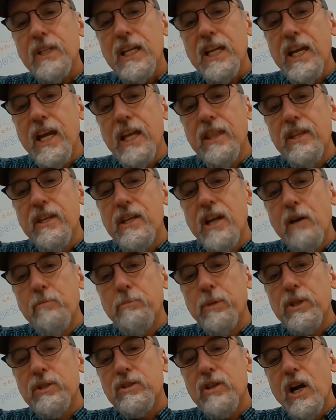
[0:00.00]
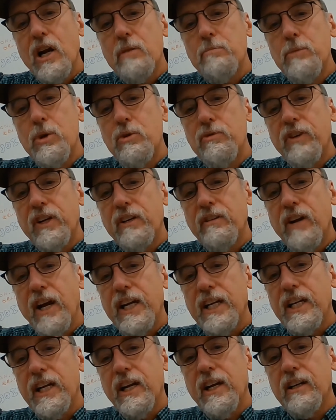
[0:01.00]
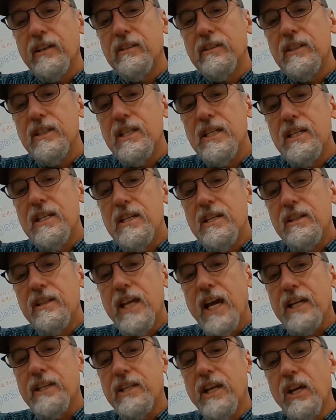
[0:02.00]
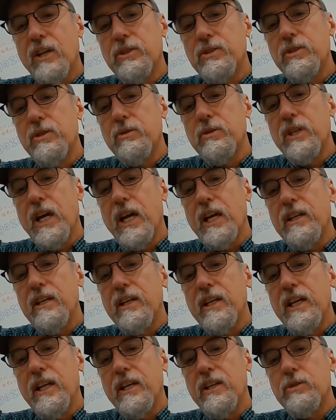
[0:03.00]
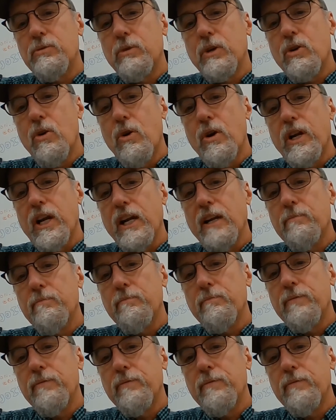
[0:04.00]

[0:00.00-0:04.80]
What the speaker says: and the numbers are moving right here. That tells you that it is recording.